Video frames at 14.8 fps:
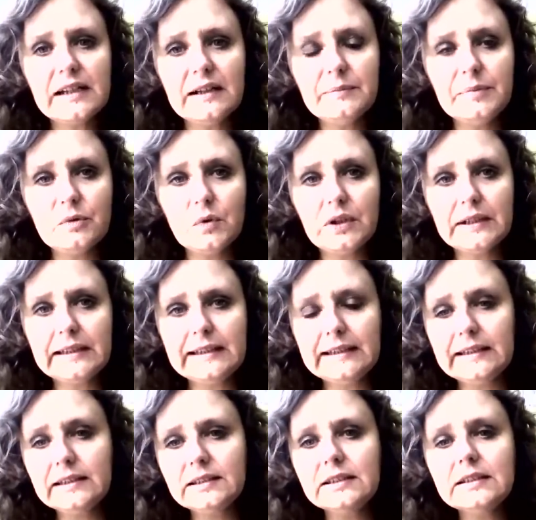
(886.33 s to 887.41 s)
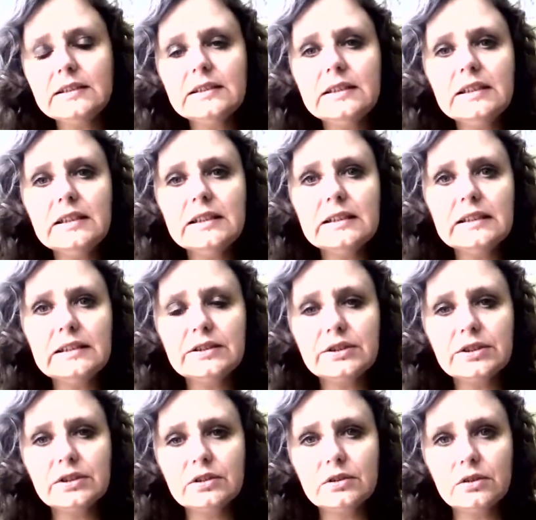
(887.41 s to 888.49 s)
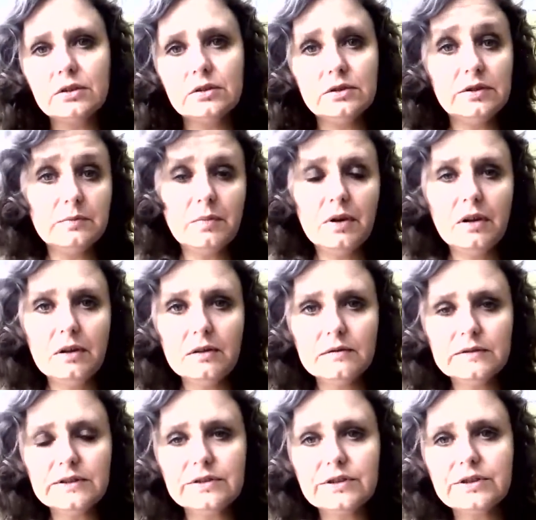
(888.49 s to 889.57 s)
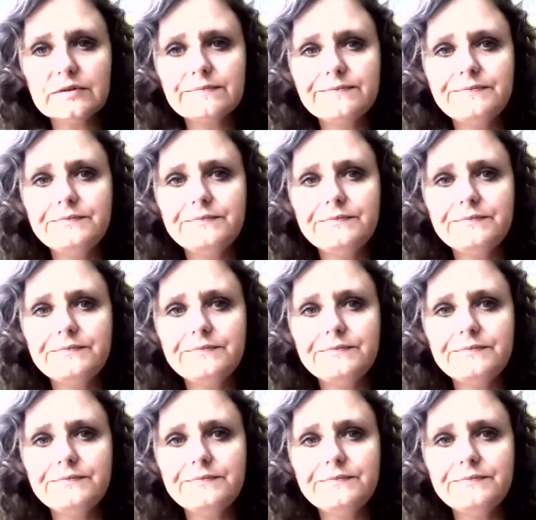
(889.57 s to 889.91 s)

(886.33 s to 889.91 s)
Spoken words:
I'll be working in English or in Polish